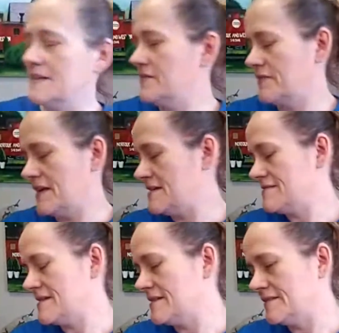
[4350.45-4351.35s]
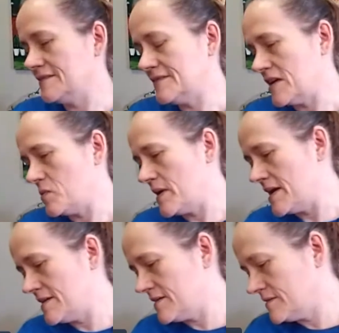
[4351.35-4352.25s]
if I can stay
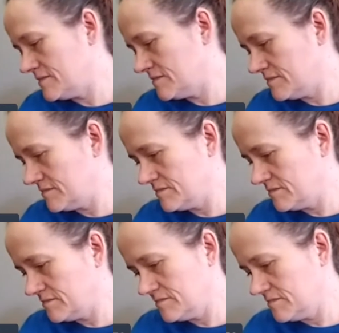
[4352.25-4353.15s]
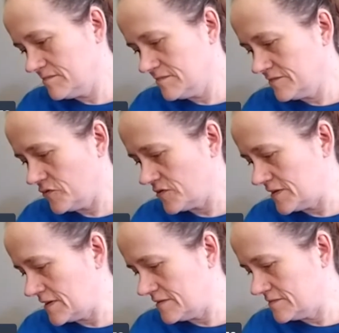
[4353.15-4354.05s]
awake for, the,
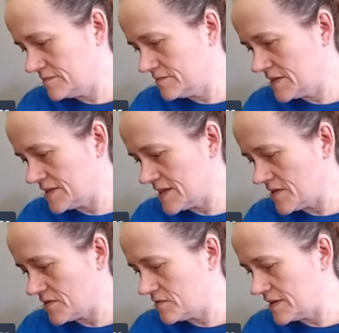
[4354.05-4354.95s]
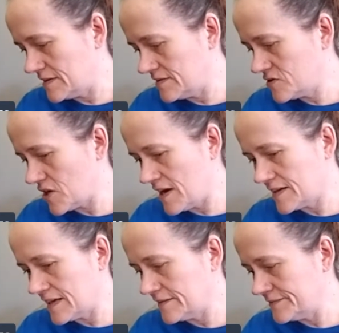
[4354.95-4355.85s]
you know, to 1030, it's
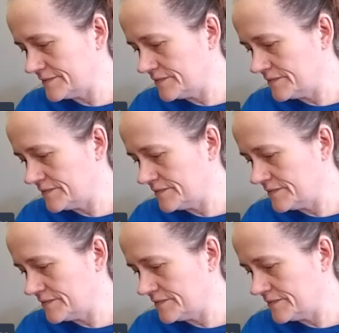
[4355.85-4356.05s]
shocking.